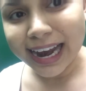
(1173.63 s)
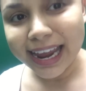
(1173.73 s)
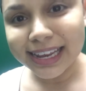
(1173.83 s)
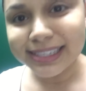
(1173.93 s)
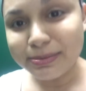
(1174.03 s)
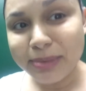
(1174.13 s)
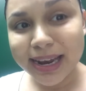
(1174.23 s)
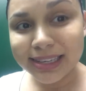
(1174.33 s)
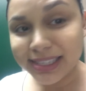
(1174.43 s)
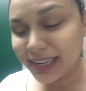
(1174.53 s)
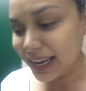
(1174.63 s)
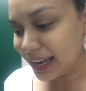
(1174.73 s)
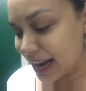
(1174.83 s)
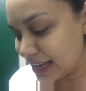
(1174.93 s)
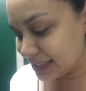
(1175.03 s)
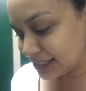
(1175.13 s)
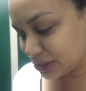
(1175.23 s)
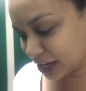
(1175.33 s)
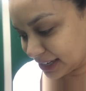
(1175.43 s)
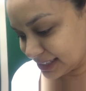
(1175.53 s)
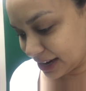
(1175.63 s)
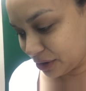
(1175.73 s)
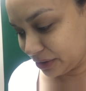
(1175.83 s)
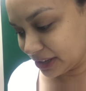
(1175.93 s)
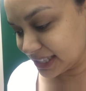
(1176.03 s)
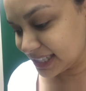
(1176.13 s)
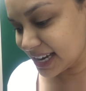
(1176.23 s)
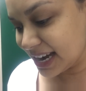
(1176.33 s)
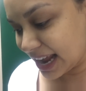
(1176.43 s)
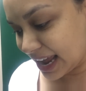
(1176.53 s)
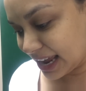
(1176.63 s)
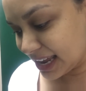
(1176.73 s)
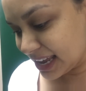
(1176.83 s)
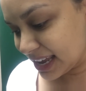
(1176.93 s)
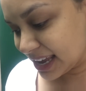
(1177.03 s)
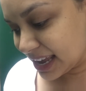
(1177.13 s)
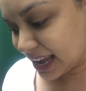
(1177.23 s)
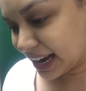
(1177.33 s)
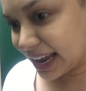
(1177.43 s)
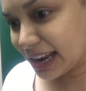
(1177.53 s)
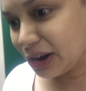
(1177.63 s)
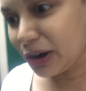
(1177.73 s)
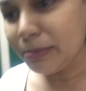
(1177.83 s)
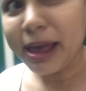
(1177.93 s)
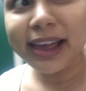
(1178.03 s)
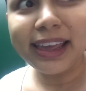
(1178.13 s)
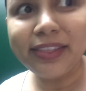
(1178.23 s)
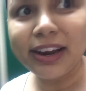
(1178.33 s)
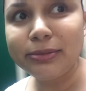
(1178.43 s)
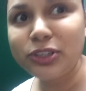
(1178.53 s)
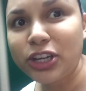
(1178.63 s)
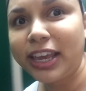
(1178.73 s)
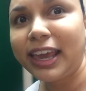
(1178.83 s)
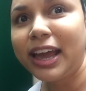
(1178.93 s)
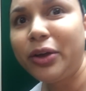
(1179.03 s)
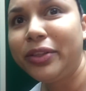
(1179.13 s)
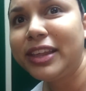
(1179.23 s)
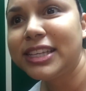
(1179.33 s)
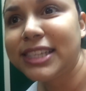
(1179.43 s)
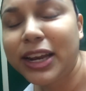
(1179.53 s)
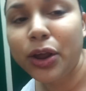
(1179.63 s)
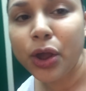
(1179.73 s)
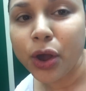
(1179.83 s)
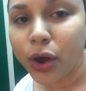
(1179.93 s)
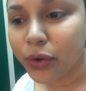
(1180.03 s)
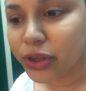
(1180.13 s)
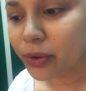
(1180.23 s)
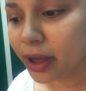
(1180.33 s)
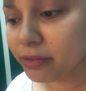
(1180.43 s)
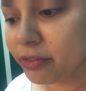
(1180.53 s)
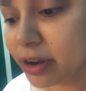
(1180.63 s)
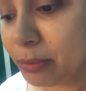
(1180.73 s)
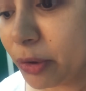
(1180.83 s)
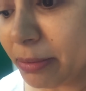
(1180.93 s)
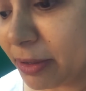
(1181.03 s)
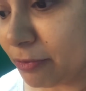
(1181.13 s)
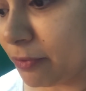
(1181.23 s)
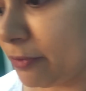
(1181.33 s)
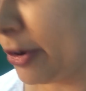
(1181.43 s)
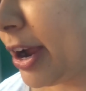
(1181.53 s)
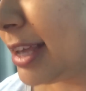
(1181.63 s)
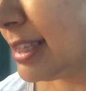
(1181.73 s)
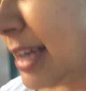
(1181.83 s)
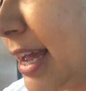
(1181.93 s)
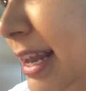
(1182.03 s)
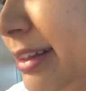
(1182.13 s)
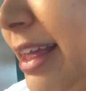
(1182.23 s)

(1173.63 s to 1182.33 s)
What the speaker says: and I had submitted to get Asa checked out on Sunday, and I hadn't heard back, and then I was checking out and they said, oh, you have an appointment for Asa at